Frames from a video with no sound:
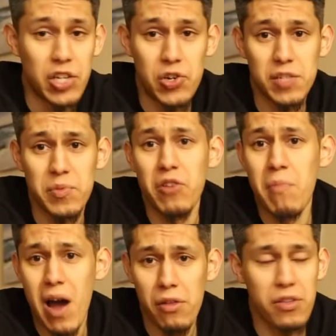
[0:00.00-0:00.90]
And trust me, your
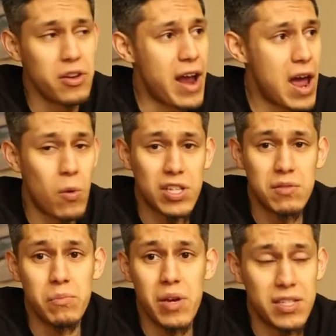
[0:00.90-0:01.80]
mouth and your hand wants
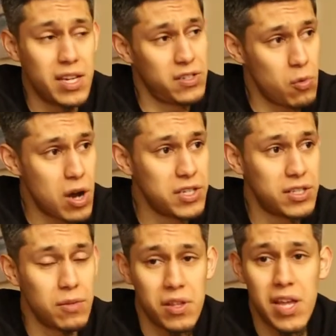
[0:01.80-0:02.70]
to be busy as you're watching
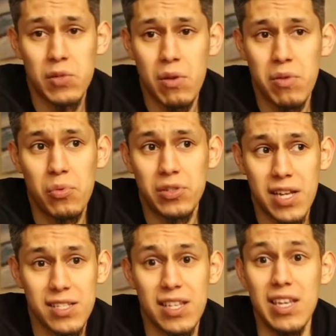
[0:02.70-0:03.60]
something. That's why people
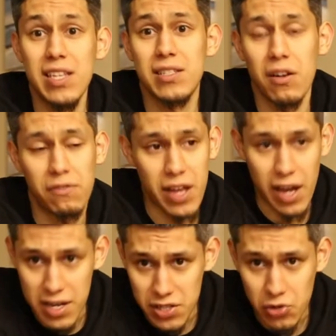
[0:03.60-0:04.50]
tend to eat stuff
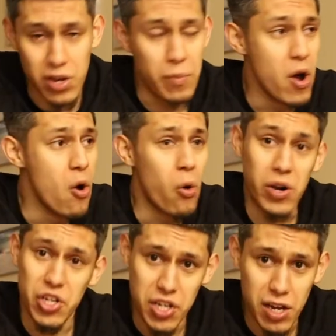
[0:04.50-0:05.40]
like ice cream
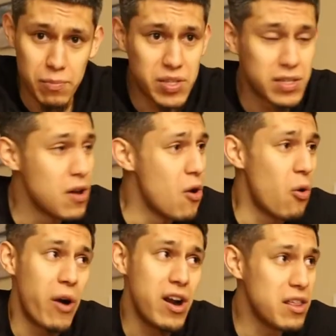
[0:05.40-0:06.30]
or chips
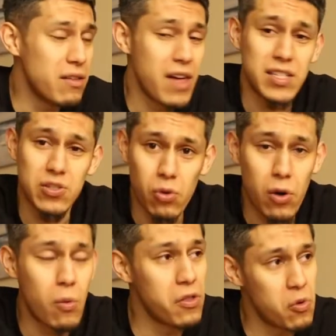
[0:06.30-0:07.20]
or any of that
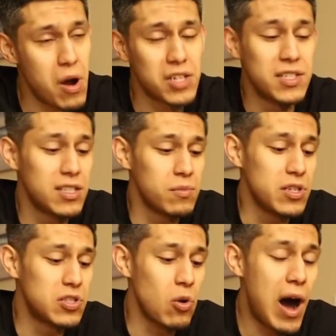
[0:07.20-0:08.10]
sort while they're watching
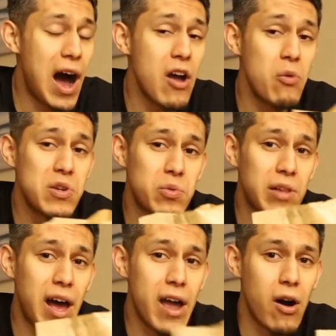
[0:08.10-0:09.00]
something. So I always
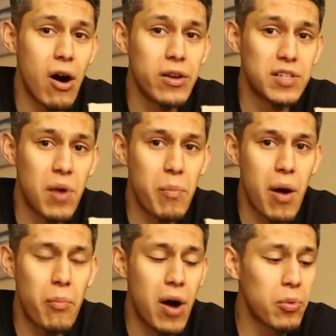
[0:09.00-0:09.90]
rely on Smart
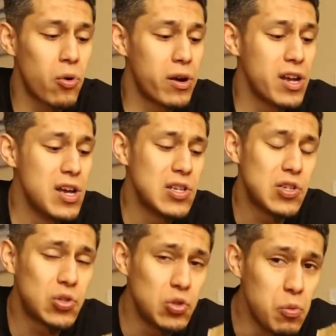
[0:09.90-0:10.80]
Pop popcorn,
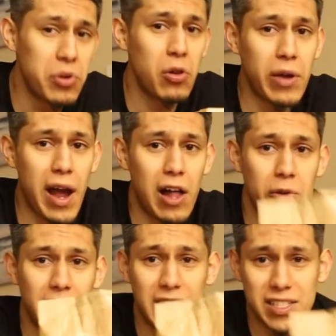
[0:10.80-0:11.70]
super low
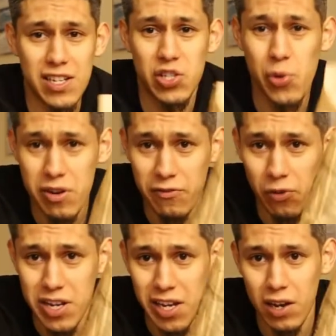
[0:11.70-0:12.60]
calorie. Like I said,
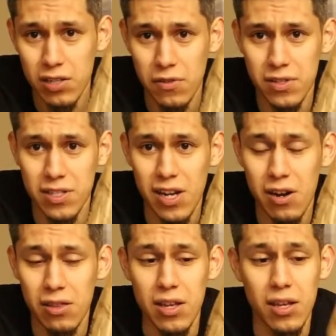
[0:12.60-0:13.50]
240 calories for this
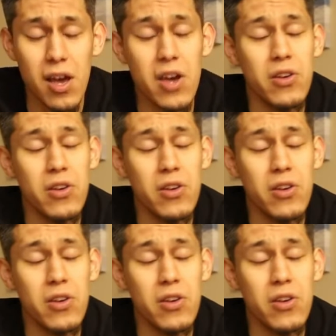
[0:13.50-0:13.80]
entire thing.